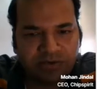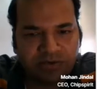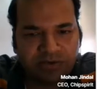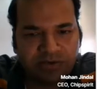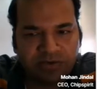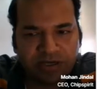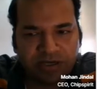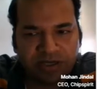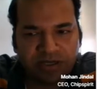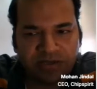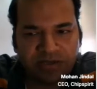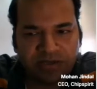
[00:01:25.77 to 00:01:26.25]

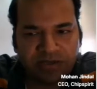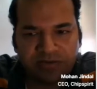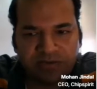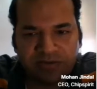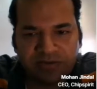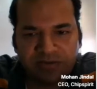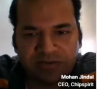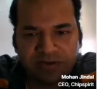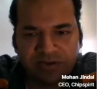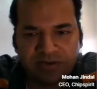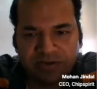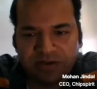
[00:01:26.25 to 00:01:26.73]
So I'll
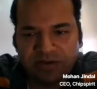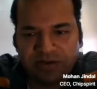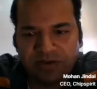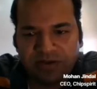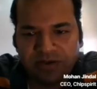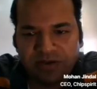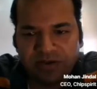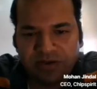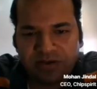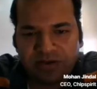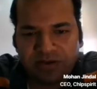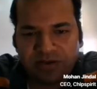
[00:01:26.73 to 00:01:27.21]
just
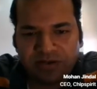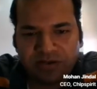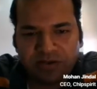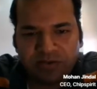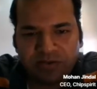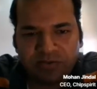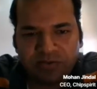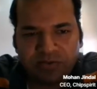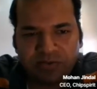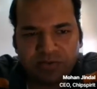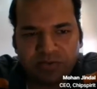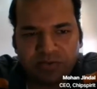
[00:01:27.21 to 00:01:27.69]
take
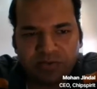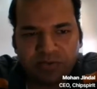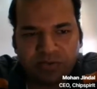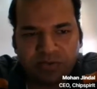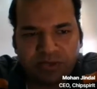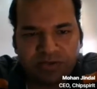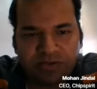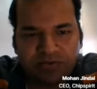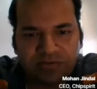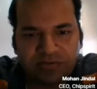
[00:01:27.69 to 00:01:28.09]
you through what